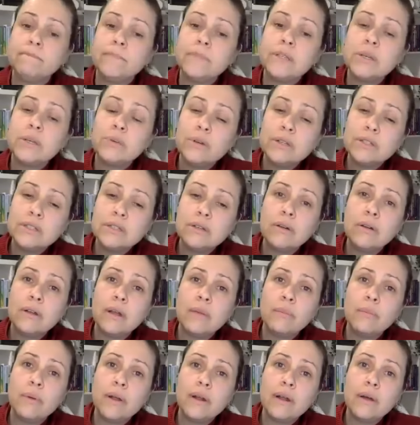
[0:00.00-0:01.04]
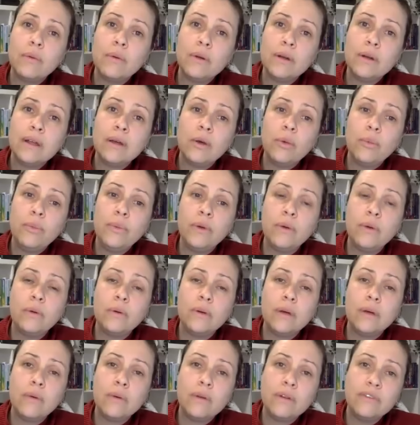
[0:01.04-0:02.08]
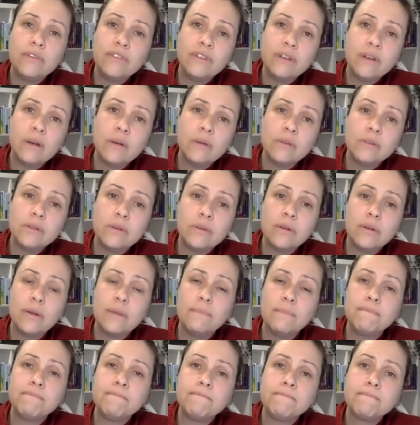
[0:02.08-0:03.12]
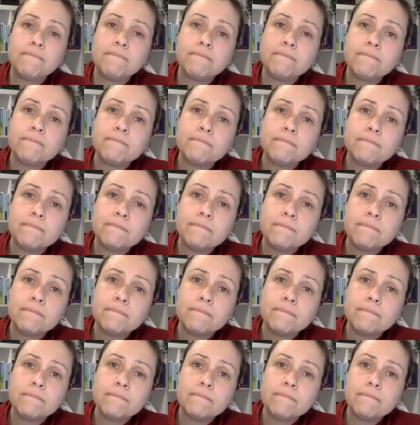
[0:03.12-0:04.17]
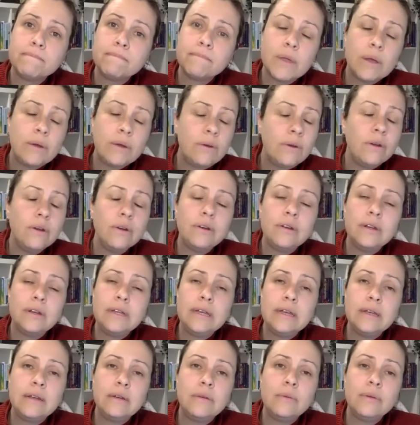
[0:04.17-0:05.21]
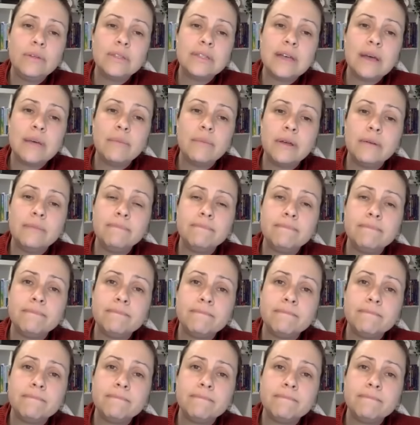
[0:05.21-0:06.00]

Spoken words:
So what's going on, bud? I want to help you. I want to figure out what's going on. I know you're a good kid. What's happening?